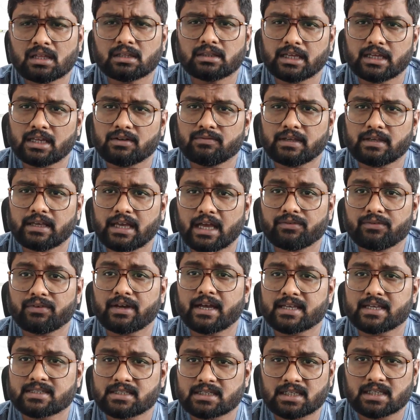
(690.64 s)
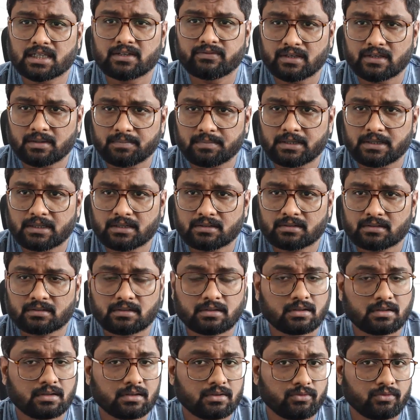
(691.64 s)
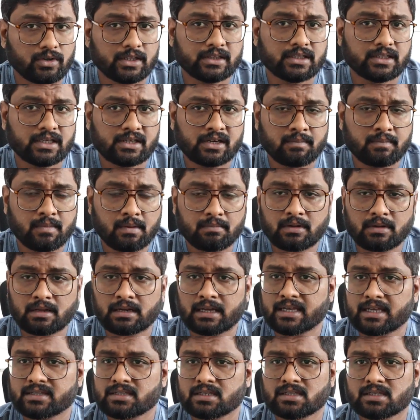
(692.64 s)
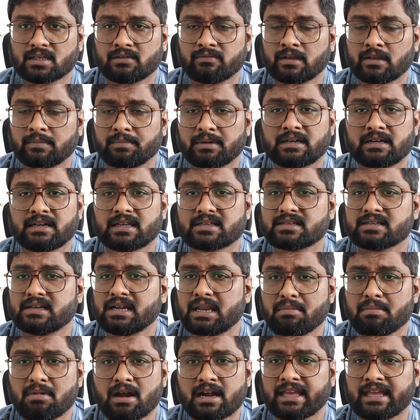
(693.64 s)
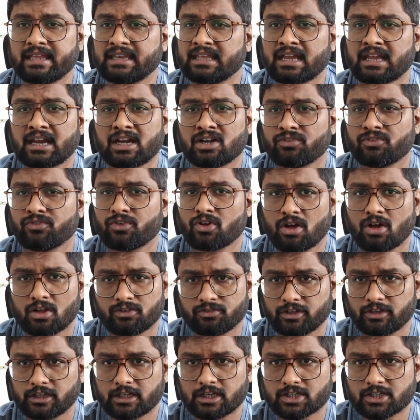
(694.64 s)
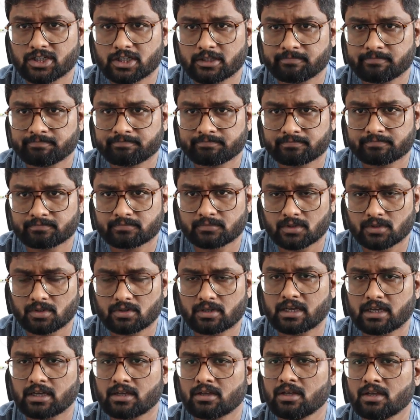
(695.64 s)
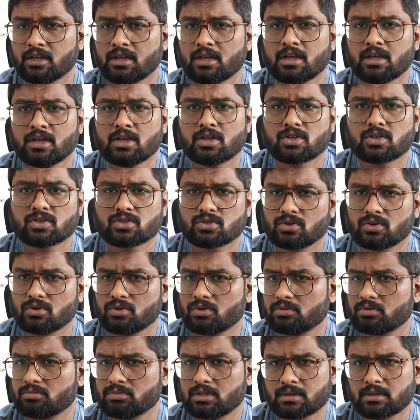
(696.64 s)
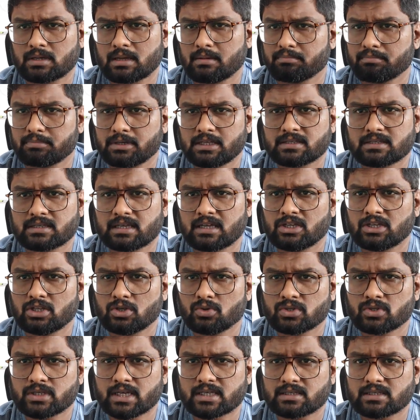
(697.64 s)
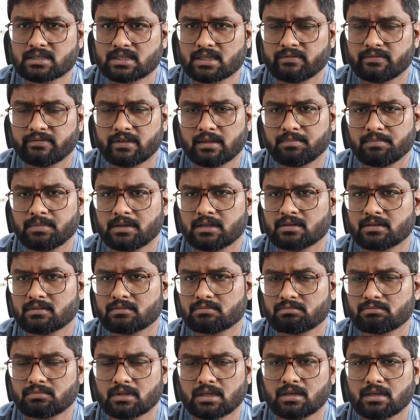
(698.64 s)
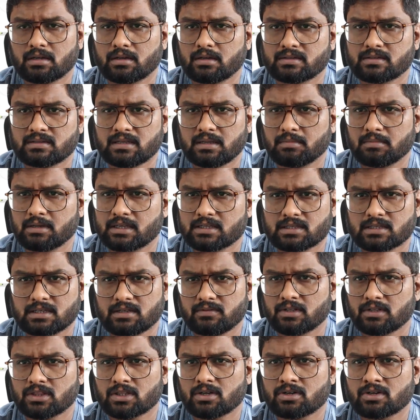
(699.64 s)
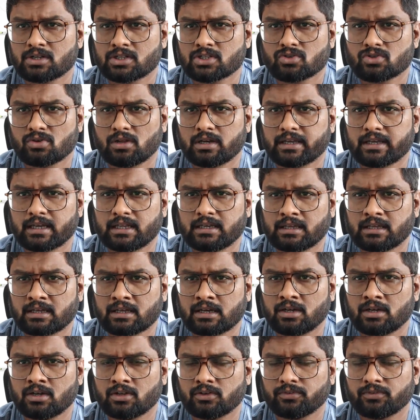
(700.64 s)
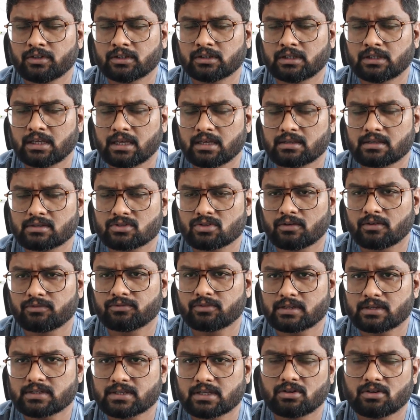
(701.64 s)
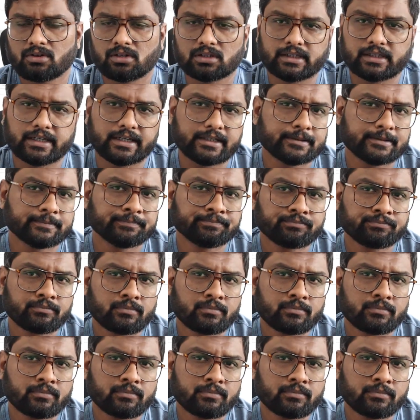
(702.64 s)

Then we have a S S L V P N. One thing, remember, S S L V P N doesn't demand any kind of a configuration. Okay. So the companies can use S S L V P N uh, seamlessly without installing any kind of a thing, softwares and all that.